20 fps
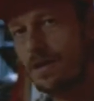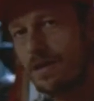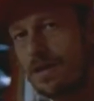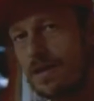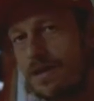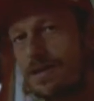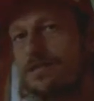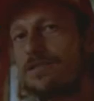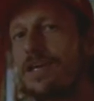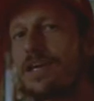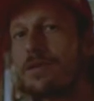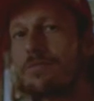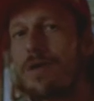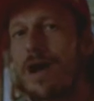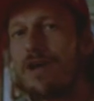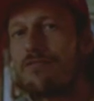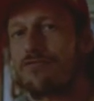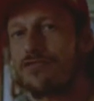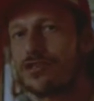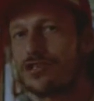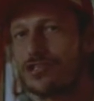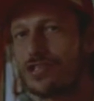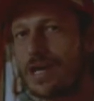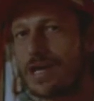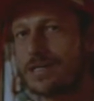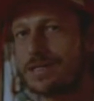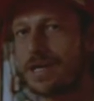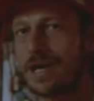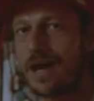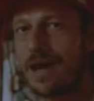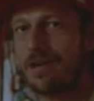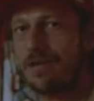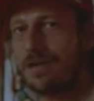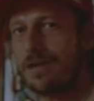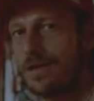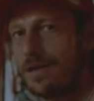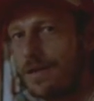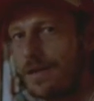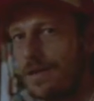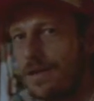Take him out for a shakedown.
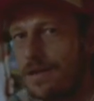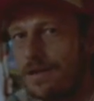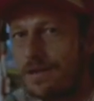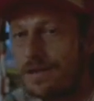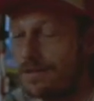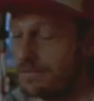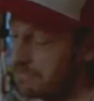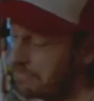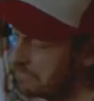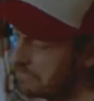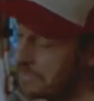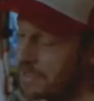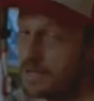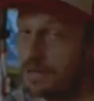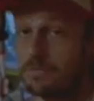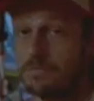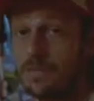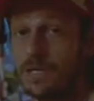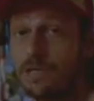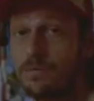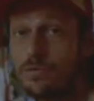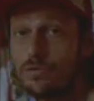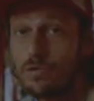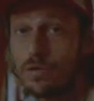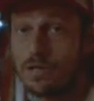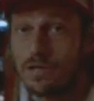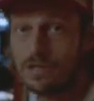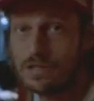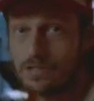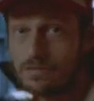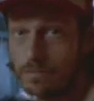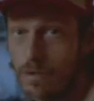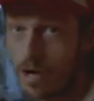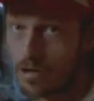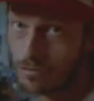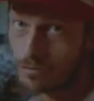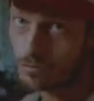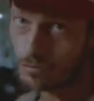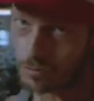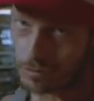Maybe one of these
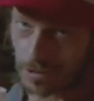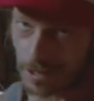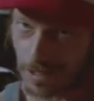mongrels will take a